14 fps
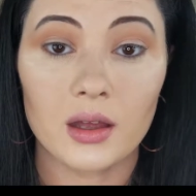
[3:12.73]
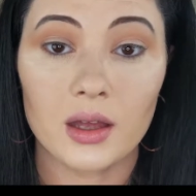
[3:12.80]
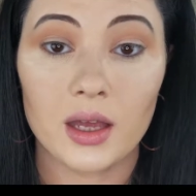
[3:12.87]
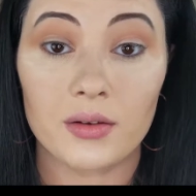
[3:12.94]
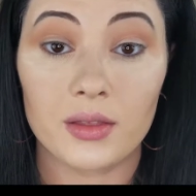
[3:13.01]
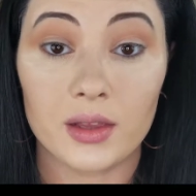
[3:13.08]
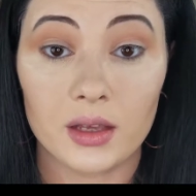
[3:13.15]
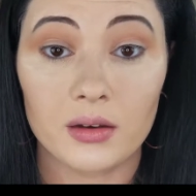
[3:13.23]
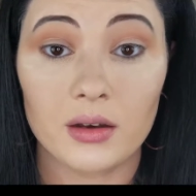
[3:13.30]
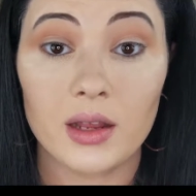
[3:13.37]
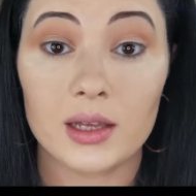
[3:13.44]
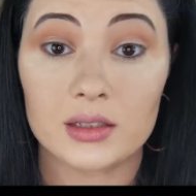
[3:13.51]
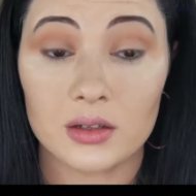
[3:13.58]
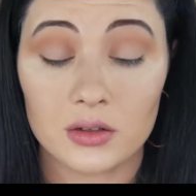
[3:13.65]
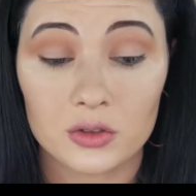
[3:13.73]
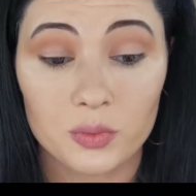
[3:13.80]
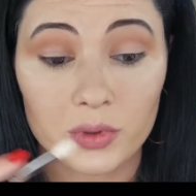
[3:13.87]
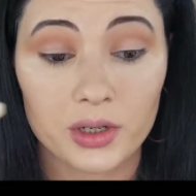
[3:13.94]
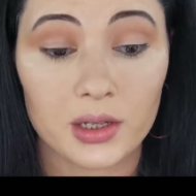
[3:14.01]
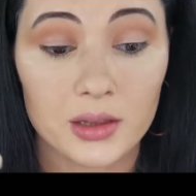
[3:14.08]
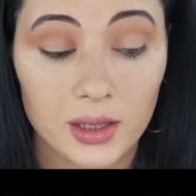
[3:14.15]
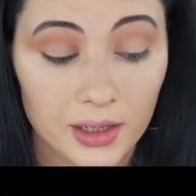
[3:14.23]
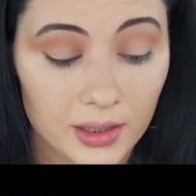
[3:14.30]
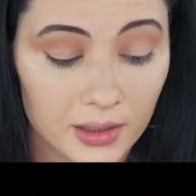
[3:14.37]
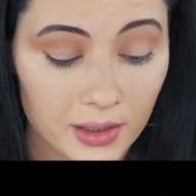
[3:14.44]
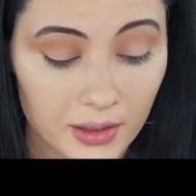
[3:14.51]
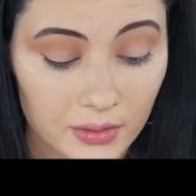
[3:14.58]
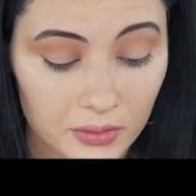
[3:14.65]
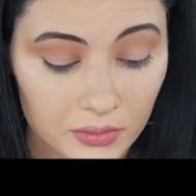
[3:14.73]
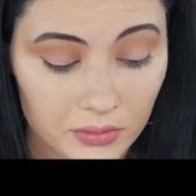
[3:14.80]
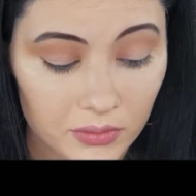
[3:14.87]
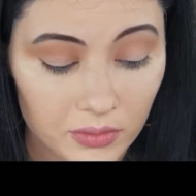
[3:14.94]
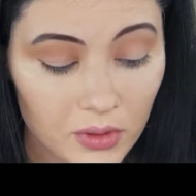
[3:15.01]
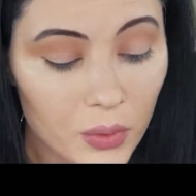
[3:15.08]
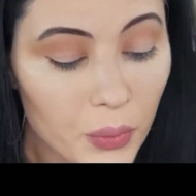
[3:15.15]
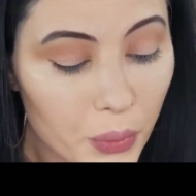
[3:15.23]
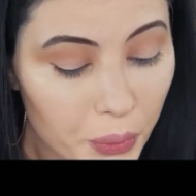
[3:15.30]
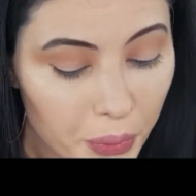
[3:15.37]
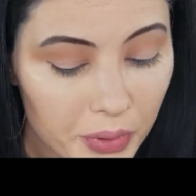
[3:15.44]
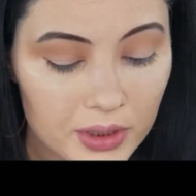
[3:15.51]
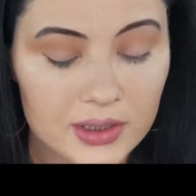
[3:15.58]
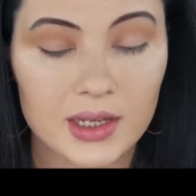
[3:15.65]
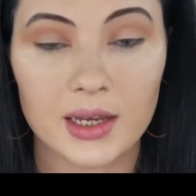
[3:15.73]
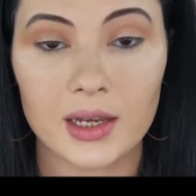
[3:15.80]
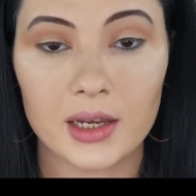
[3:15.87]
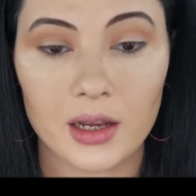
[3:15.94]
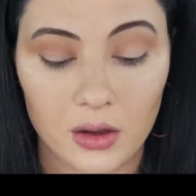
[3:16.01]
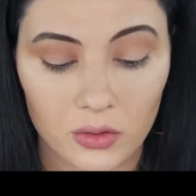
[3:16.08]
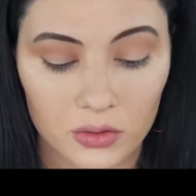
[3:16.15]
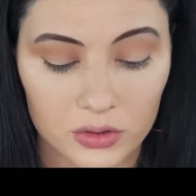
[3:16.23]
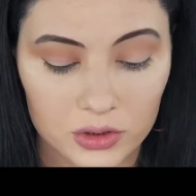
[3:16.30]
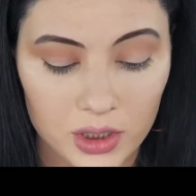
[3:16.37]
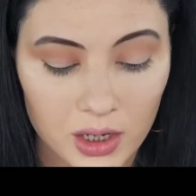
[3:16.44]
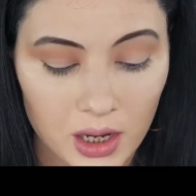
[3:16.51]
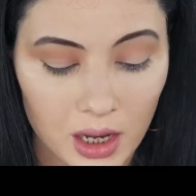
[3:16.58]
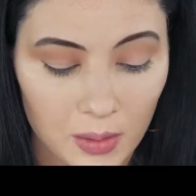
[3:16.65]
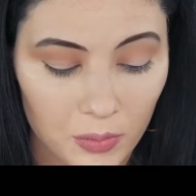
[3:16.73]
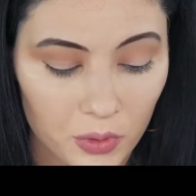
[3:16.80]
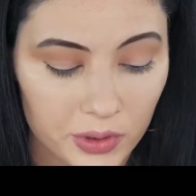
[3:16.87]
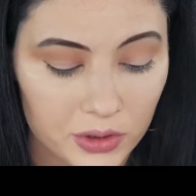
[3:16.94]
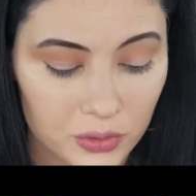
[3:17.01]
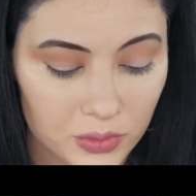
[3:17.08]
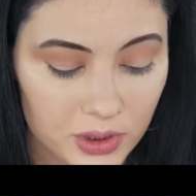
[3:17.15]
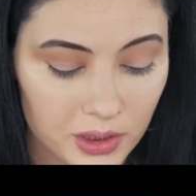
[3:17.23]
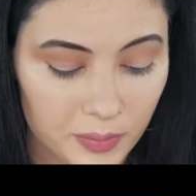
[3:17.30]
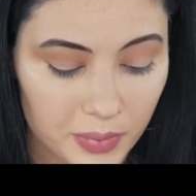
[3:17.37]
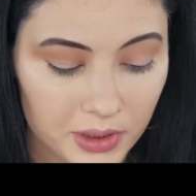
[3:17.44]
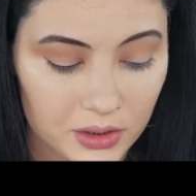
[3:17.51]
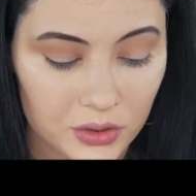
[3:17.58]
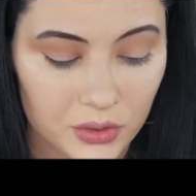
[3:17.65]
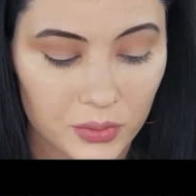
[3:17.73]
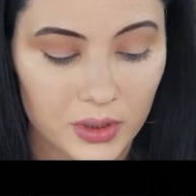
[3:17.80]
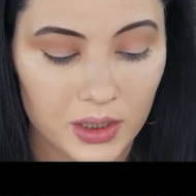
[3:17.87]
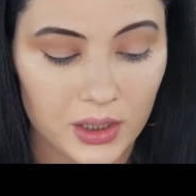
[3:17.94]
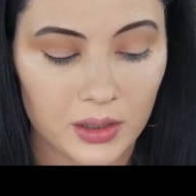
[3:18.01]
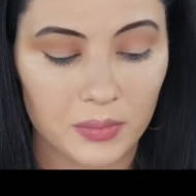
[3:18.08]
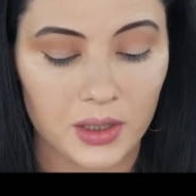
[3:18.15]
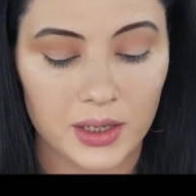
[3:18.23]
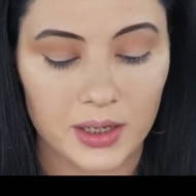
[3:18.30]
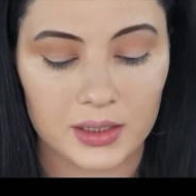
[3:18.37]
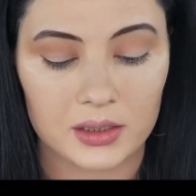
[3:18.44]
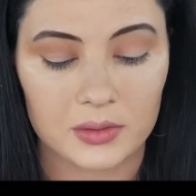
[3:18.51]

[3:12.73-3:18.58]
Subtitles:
And then as soon as we're done laying down the second colors, I'm going to dip into the Ablaze